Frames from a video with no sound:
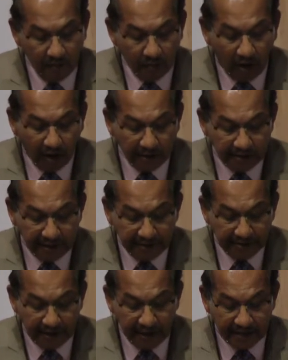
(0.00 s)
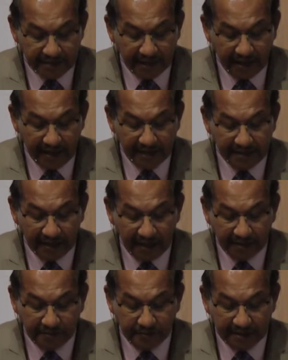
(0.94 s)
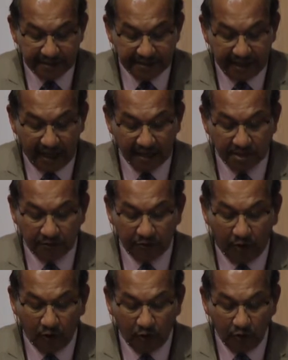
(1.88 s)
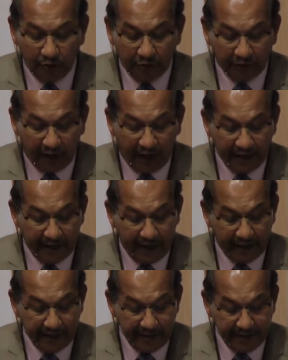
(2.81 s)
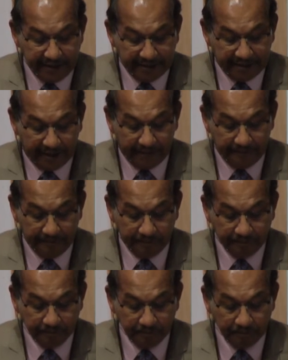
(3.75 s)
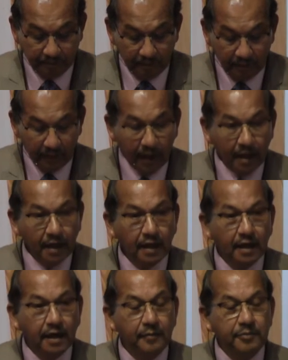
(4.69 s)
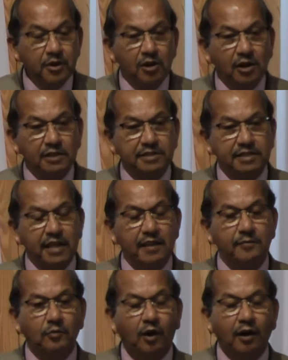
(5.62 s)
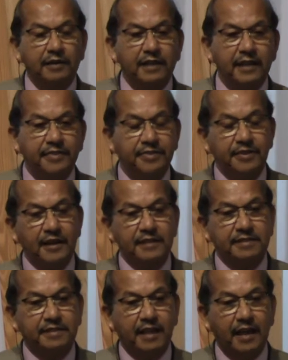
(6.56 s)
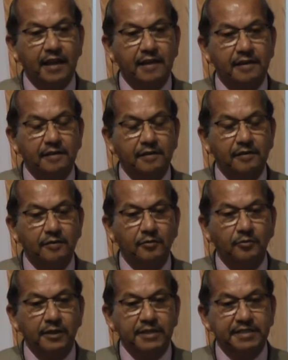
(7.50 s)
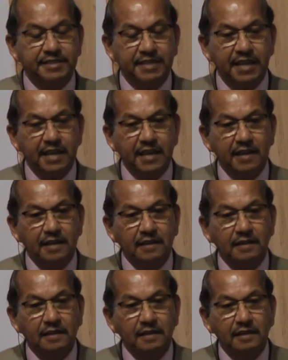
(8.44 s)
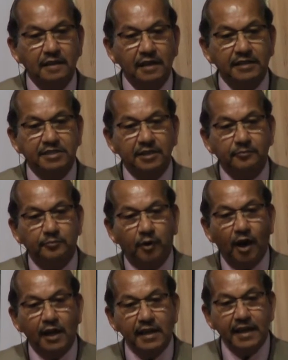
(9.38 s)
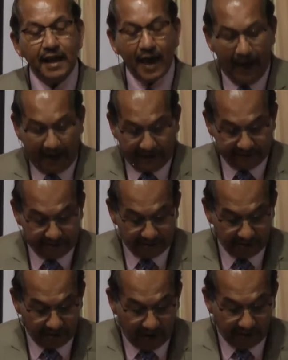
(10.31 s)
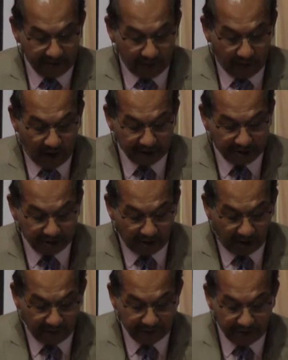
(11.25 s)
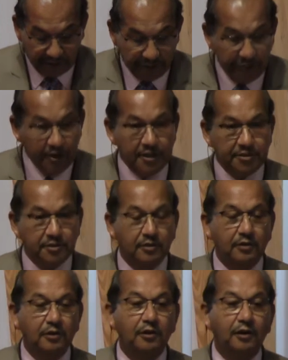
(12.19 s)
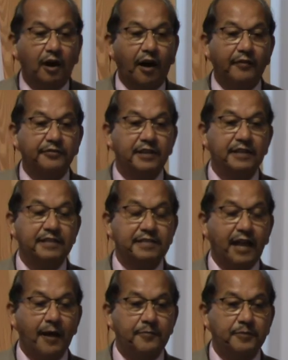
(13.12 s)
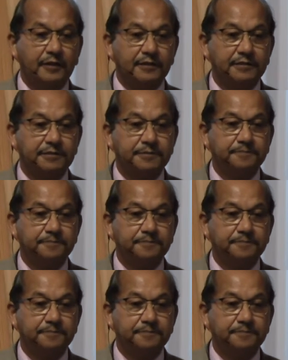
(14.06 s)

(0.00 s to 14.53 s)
Maundy Thursday is a litmus test for Good Friday and Easter. Because in Maundy Thursday, we see a symbolic act of the washing of the feet of the disciples.